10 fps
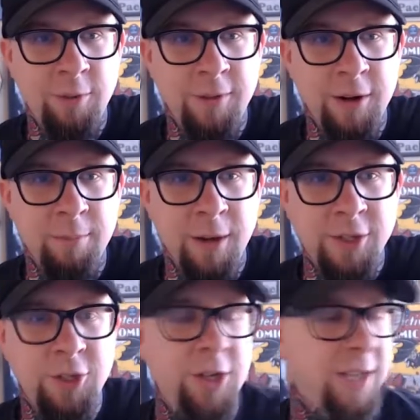very
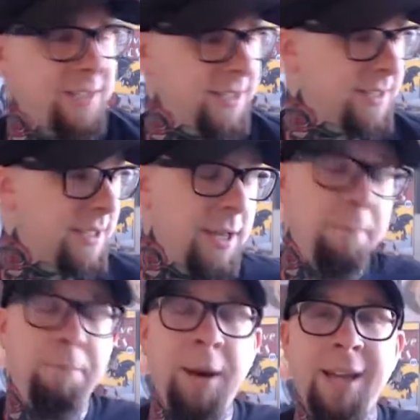much justice,
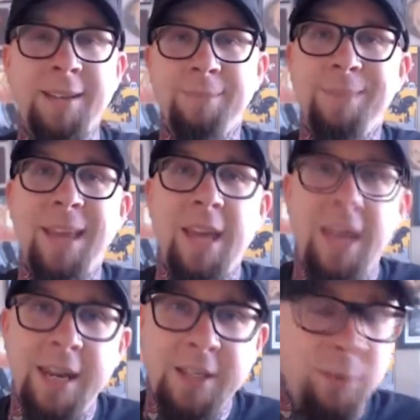but
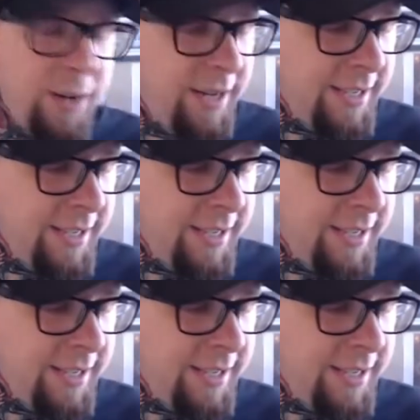it is what it